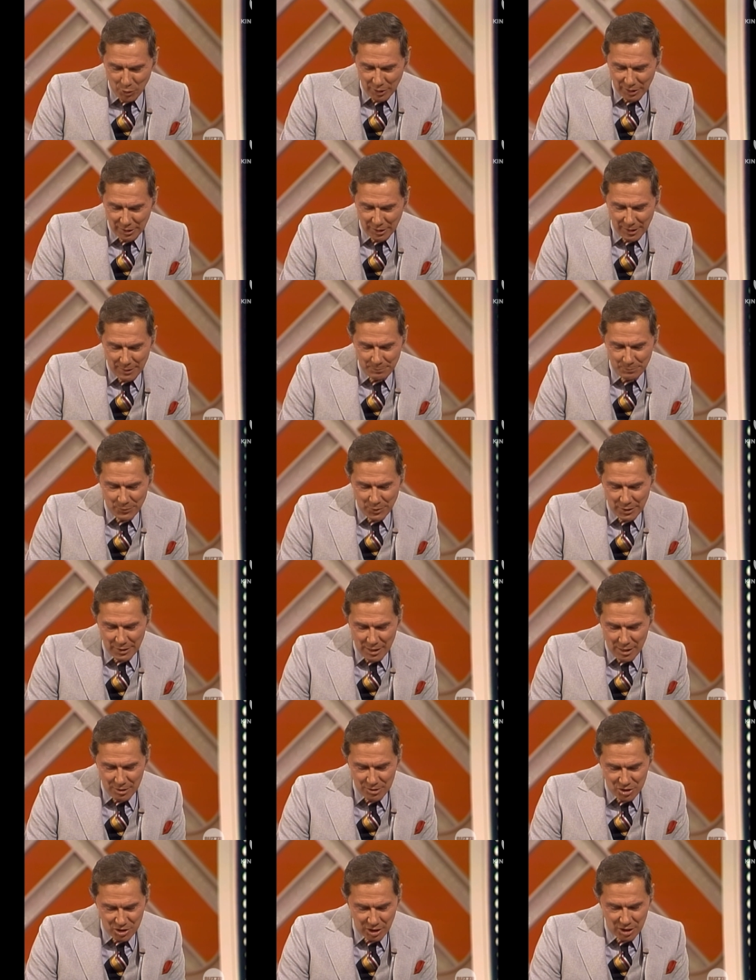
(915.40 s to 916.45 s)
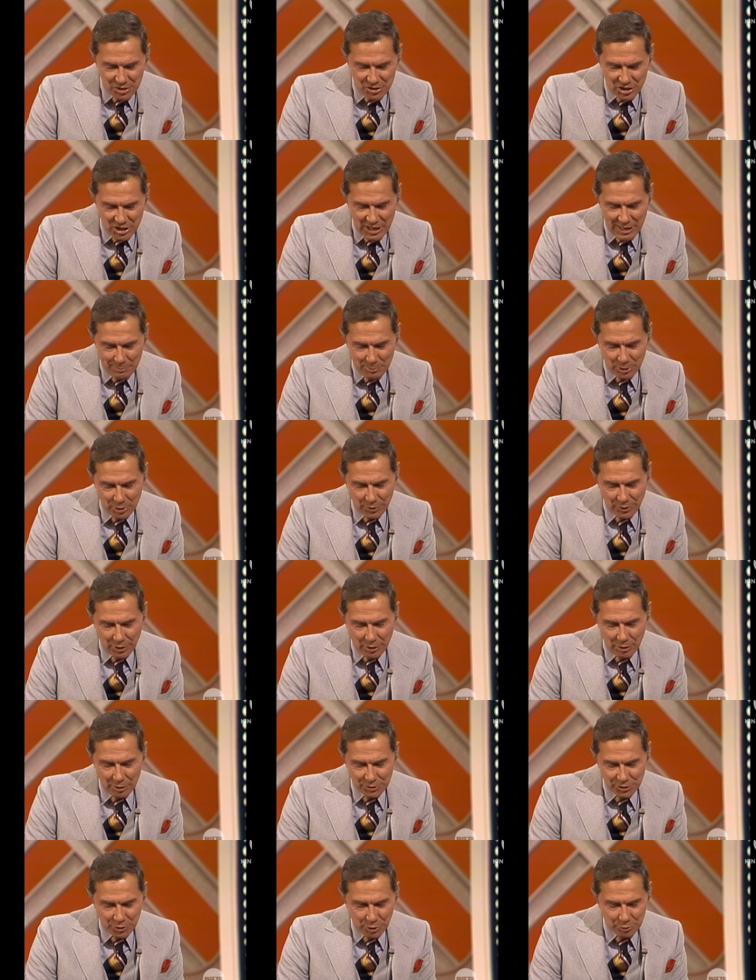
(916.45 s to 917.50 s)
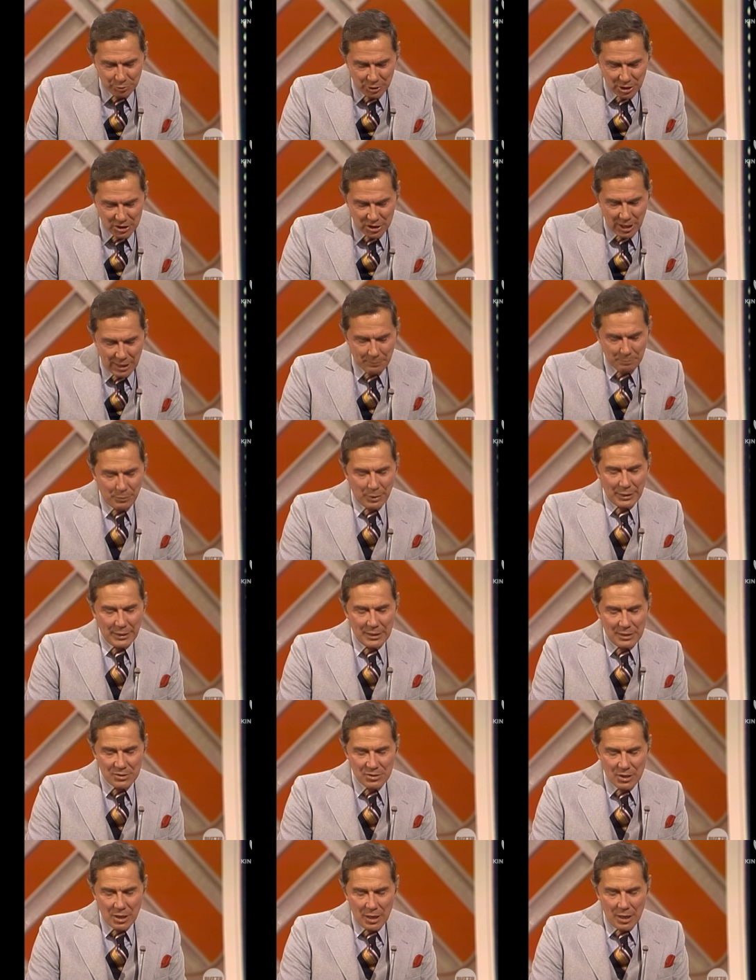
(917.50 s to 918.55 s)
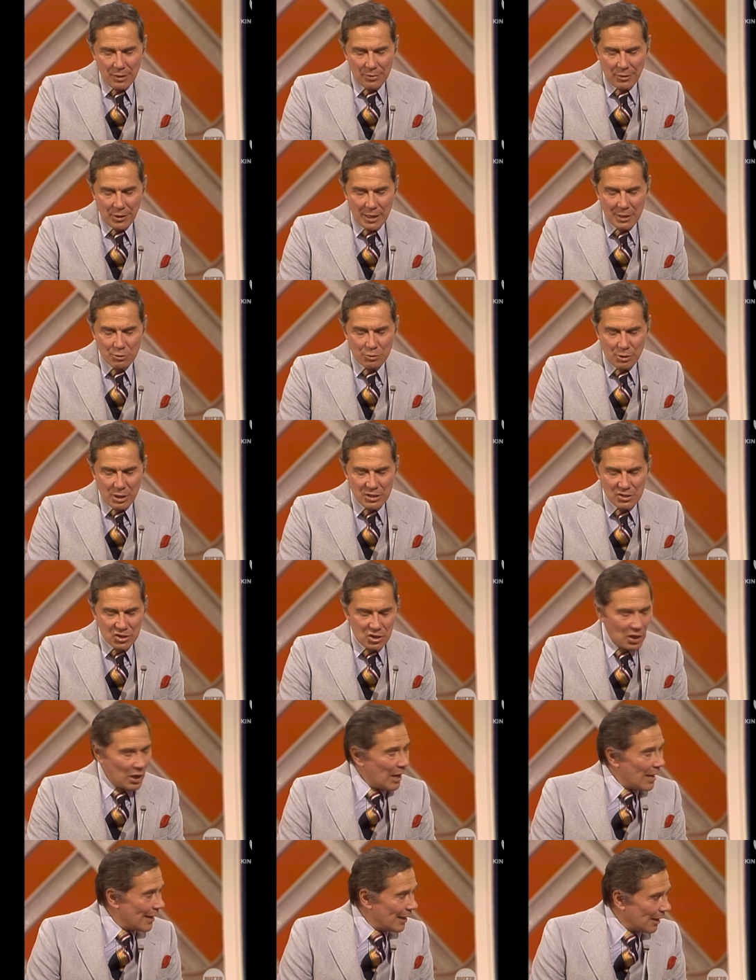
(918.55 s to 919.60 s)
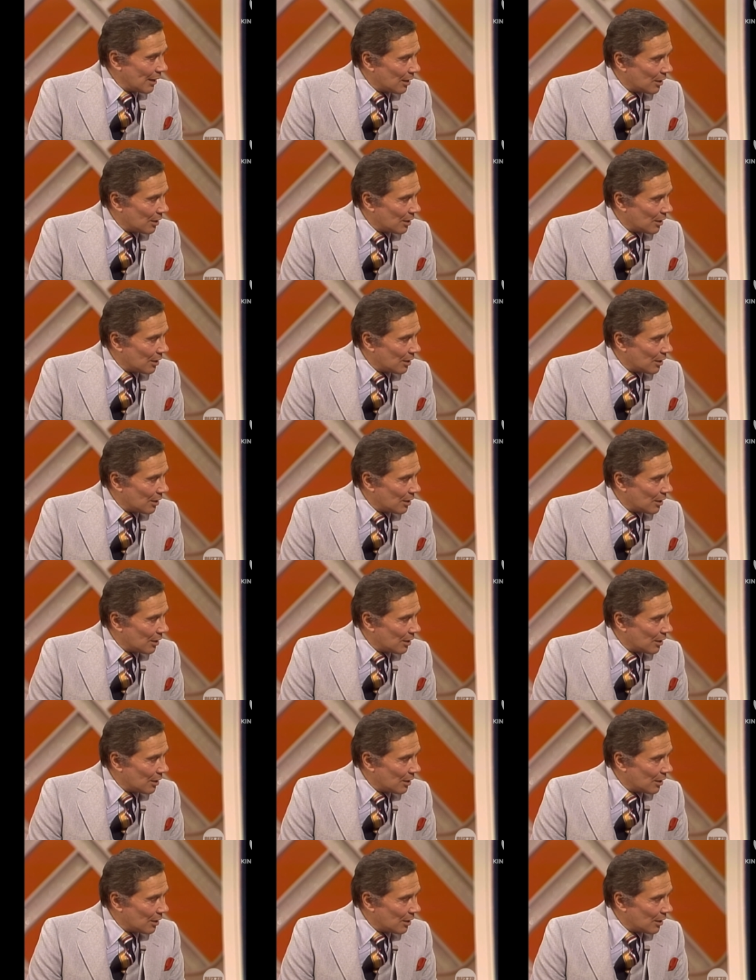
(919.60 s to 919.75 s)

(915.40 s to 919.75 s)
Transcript: Club in our sleazy neighborhood, the girls don't dress like bunnies. They dress like.